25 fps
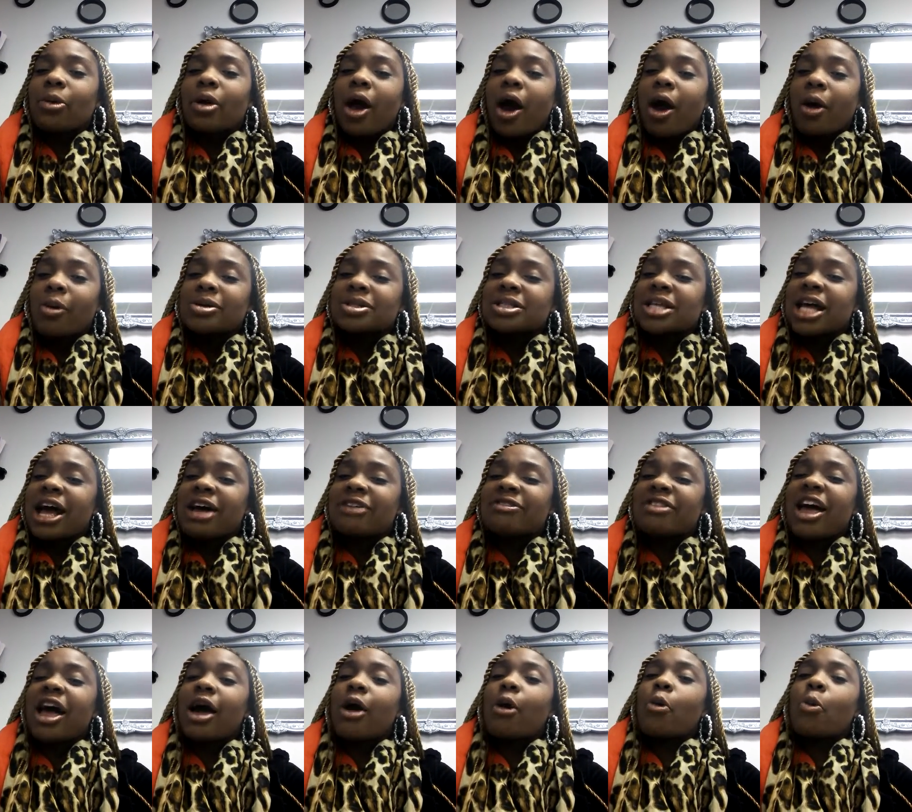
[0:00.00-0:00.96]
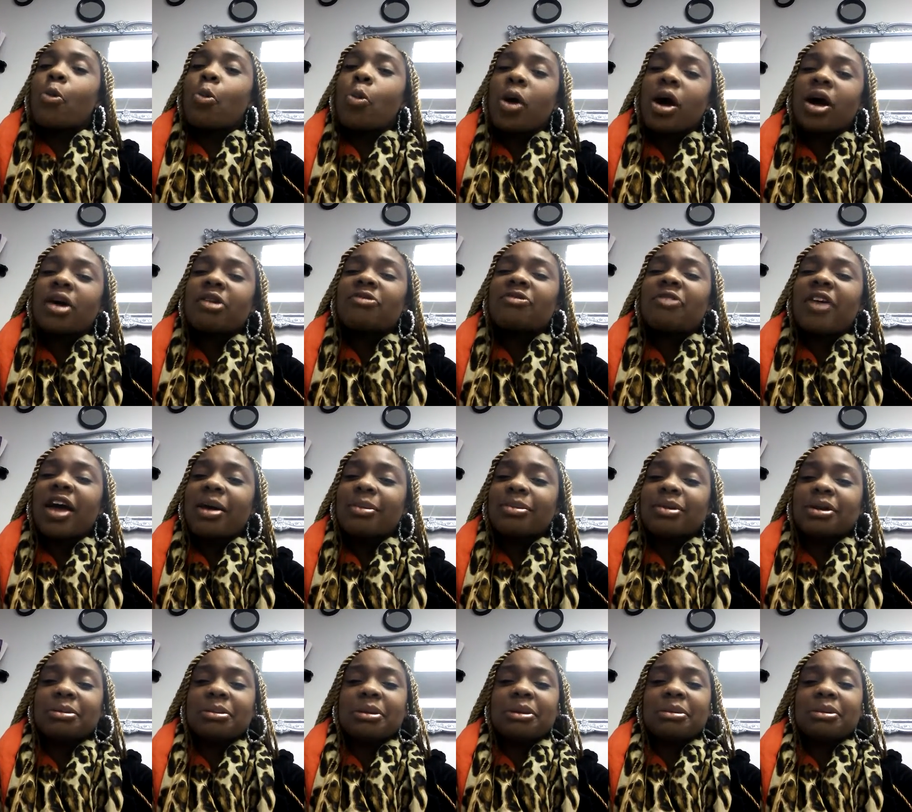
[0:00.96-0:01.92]
we always have that one
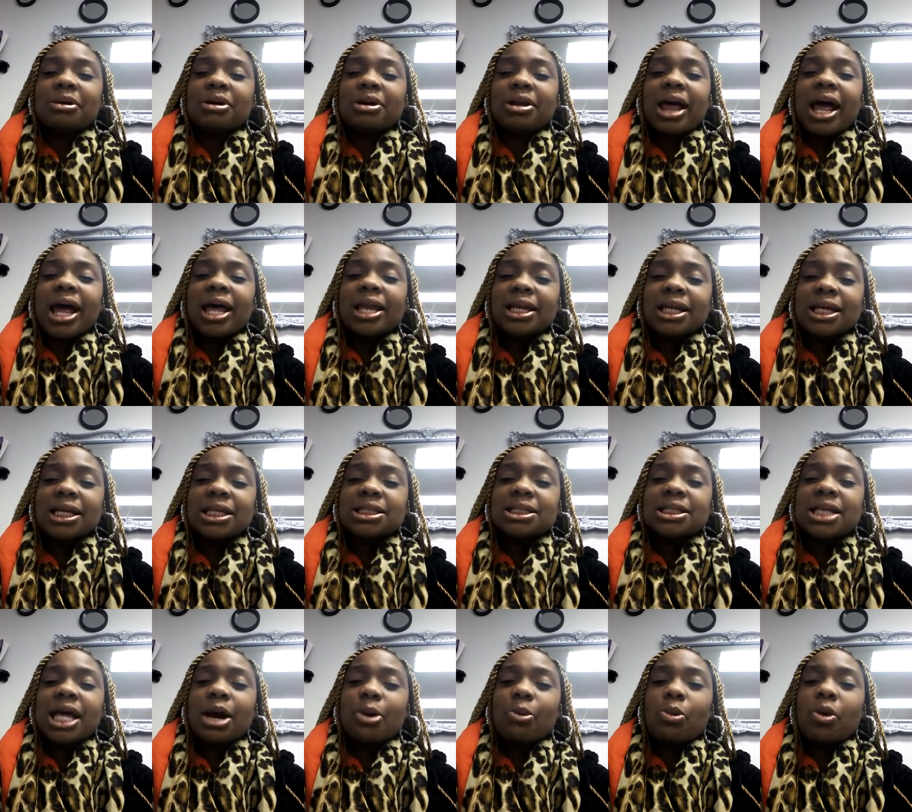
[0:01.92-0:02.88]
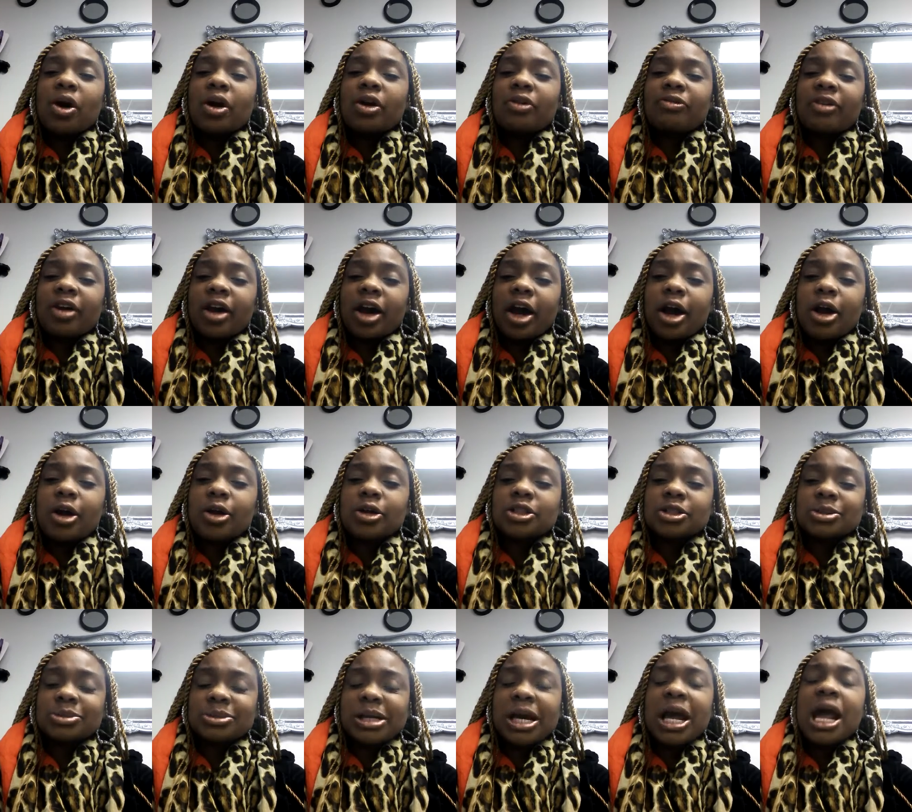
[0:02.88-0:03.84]
family member that needs that word of
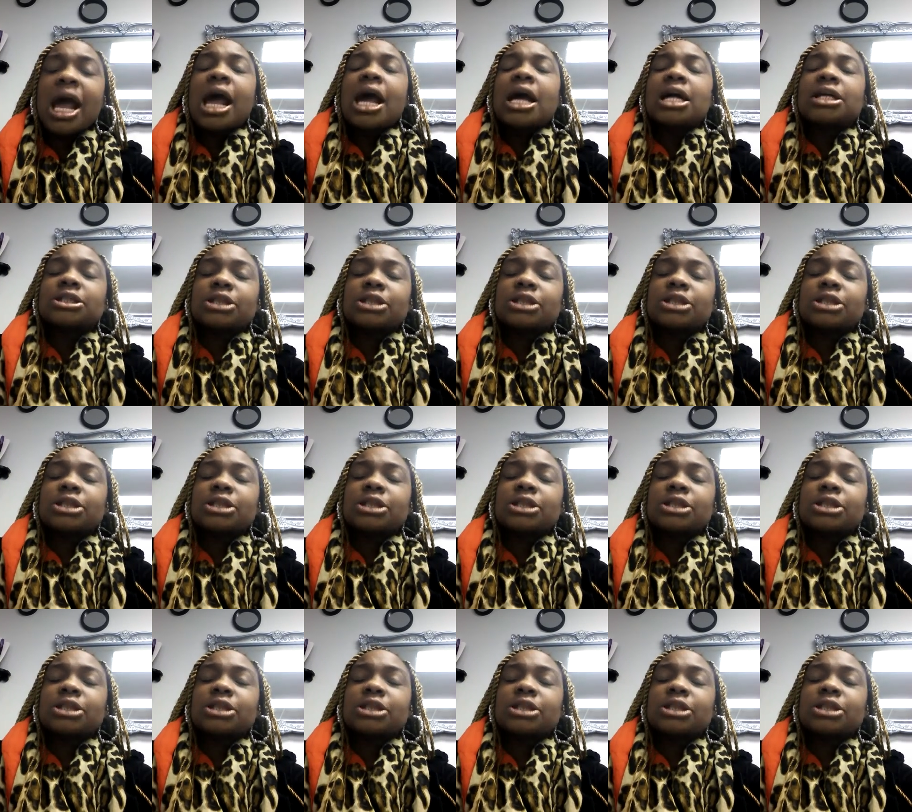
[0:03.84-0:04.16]
encouragement.